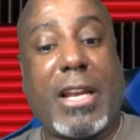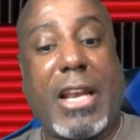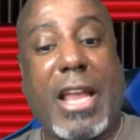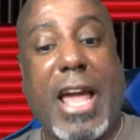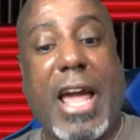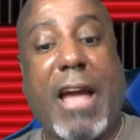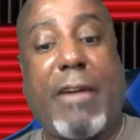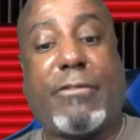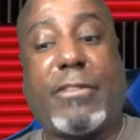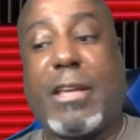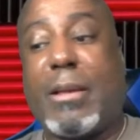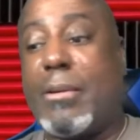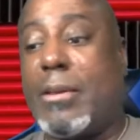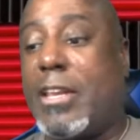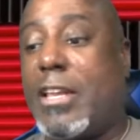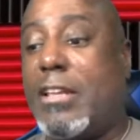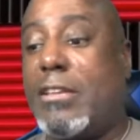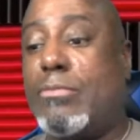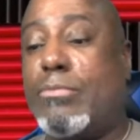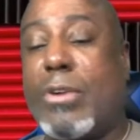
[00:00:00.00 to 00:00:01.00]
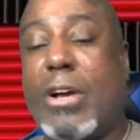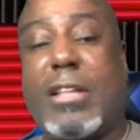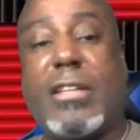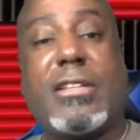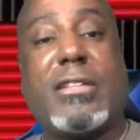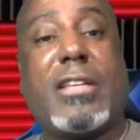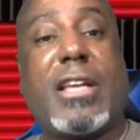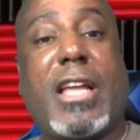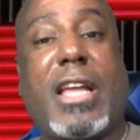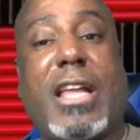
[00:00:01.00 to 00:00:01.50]
laugh that these
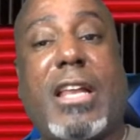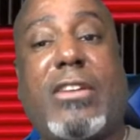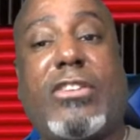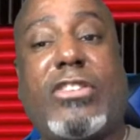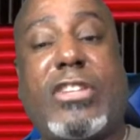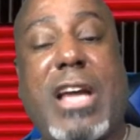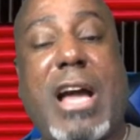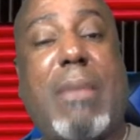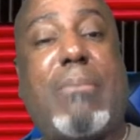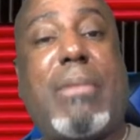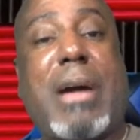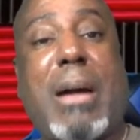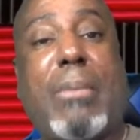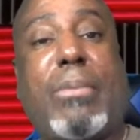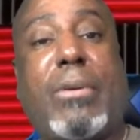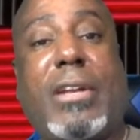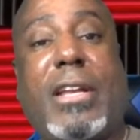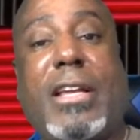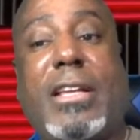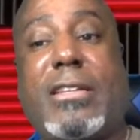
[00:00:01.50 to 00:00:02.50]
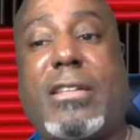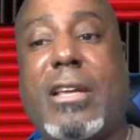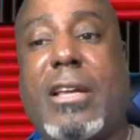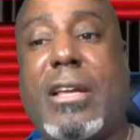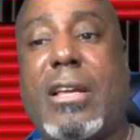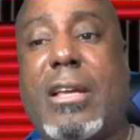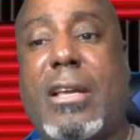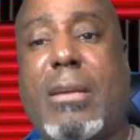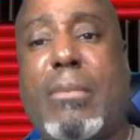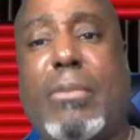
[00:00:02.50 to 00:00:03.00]
brothers are getting shot by police,
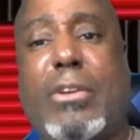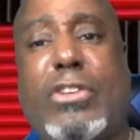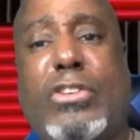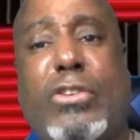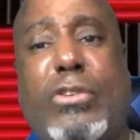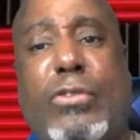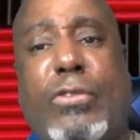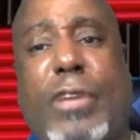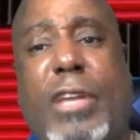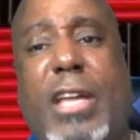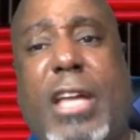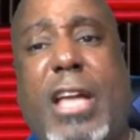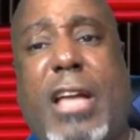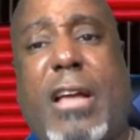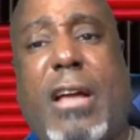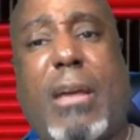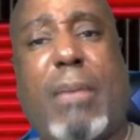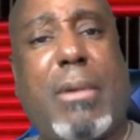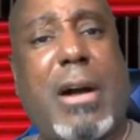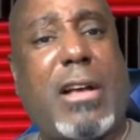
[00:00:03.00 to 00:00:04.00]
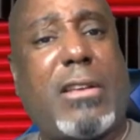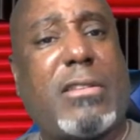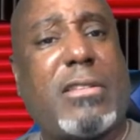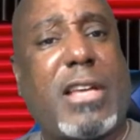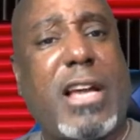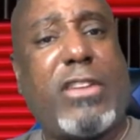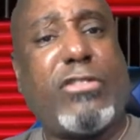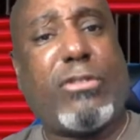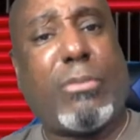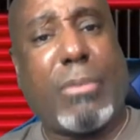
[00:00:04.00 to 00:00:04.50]
but you forget about
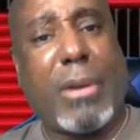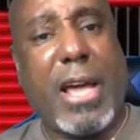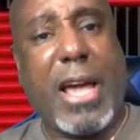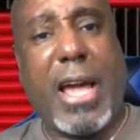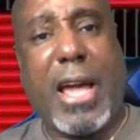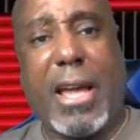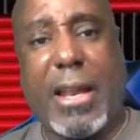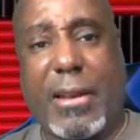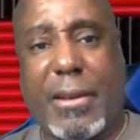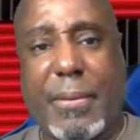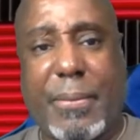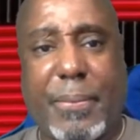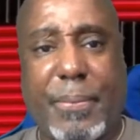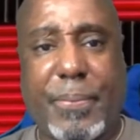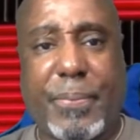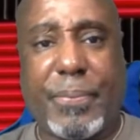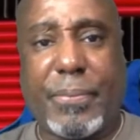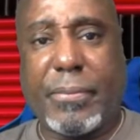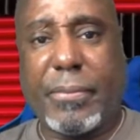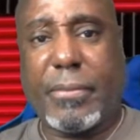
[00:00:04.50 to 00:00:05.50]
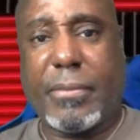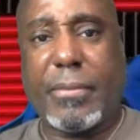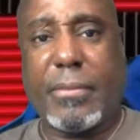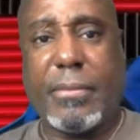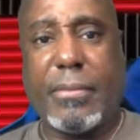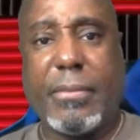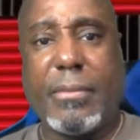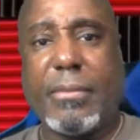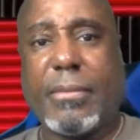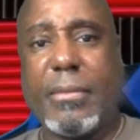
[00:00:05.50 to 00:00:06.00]
Sandra Bland.
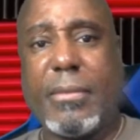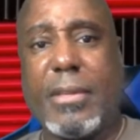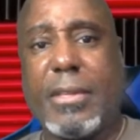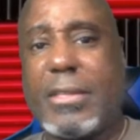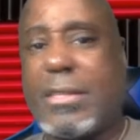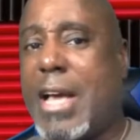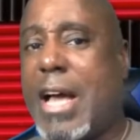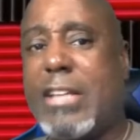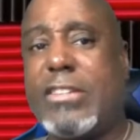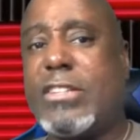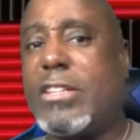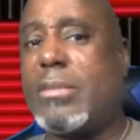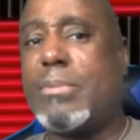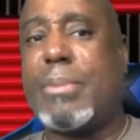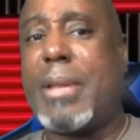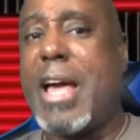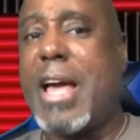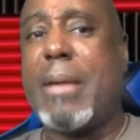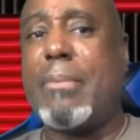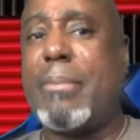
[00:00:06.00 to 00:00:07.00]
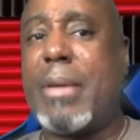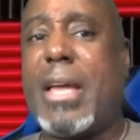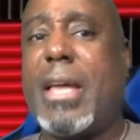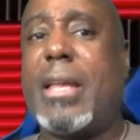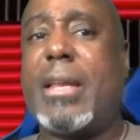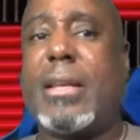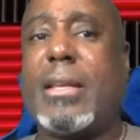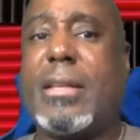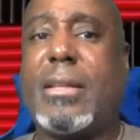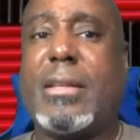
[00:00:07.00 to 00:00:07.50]
It's not just black
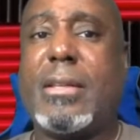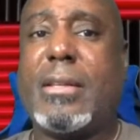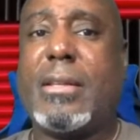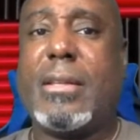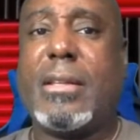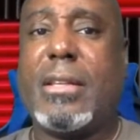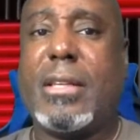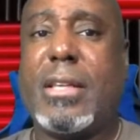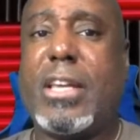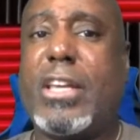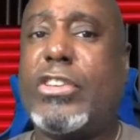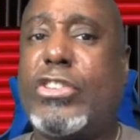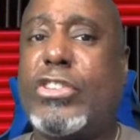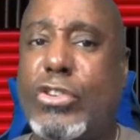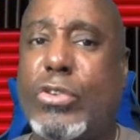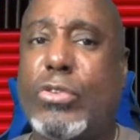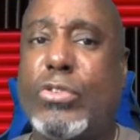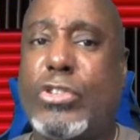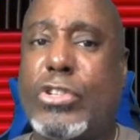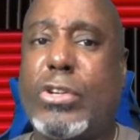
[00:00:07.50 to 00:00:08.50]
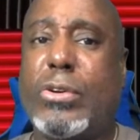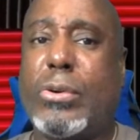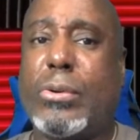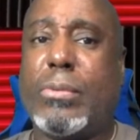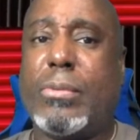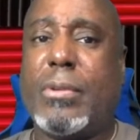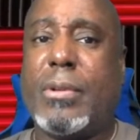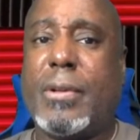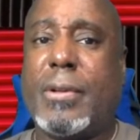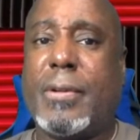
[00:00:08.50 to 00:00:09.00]
men. It's you
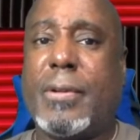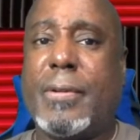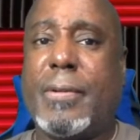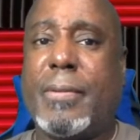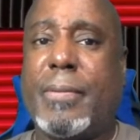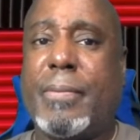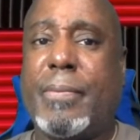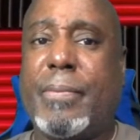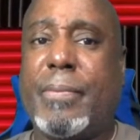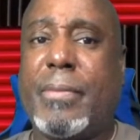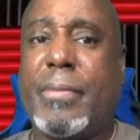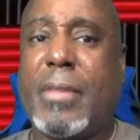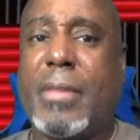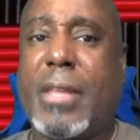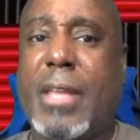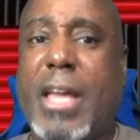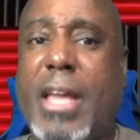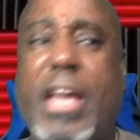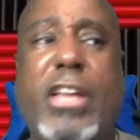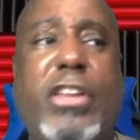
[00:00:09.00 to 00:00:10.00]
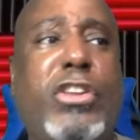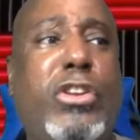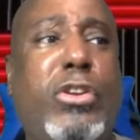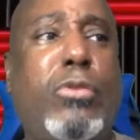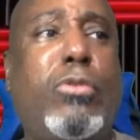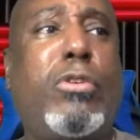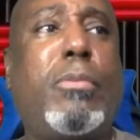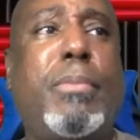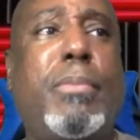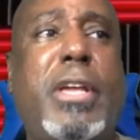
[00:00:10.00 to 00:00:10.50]
too. And you
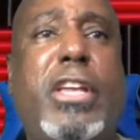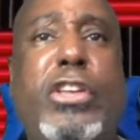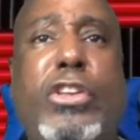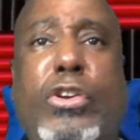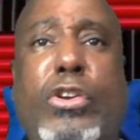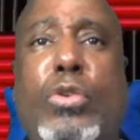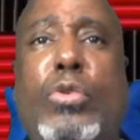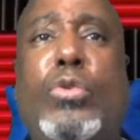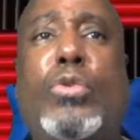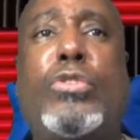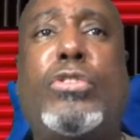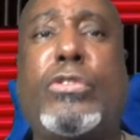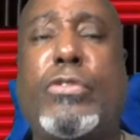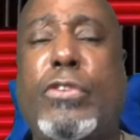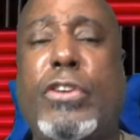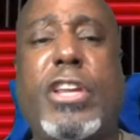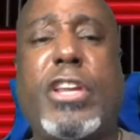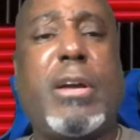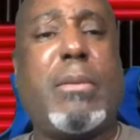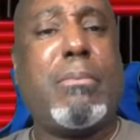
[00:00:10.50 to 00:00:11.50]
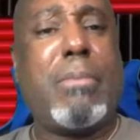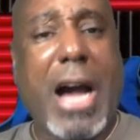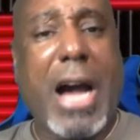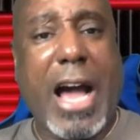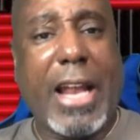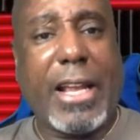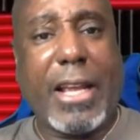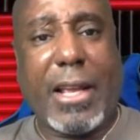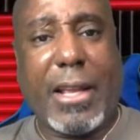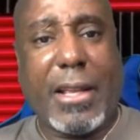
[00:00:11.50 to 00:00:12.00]
will be used for your
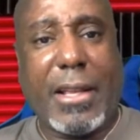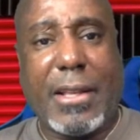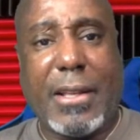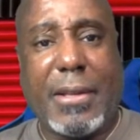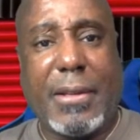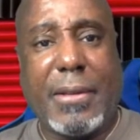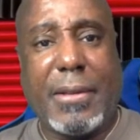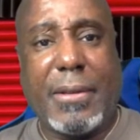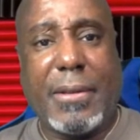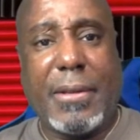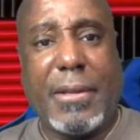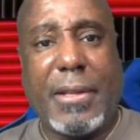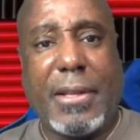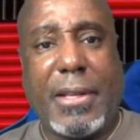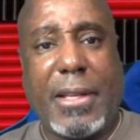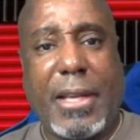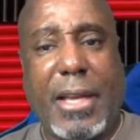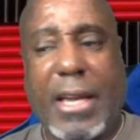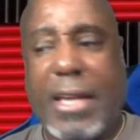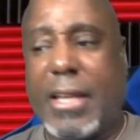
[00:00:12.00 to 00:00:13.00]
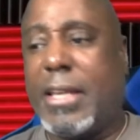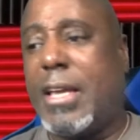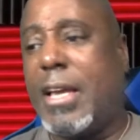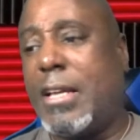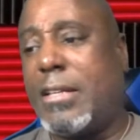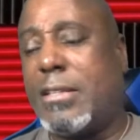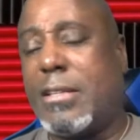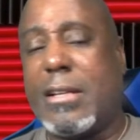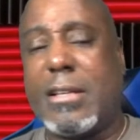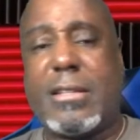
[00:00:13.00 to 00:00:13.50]
body and
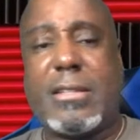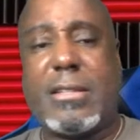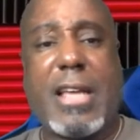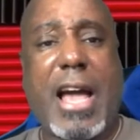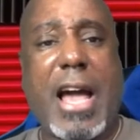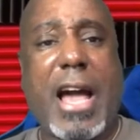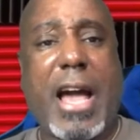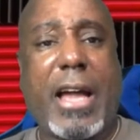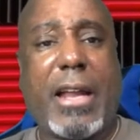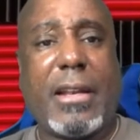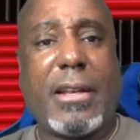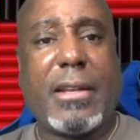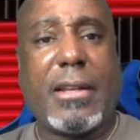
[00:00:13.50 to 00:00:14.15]
kicked to the side.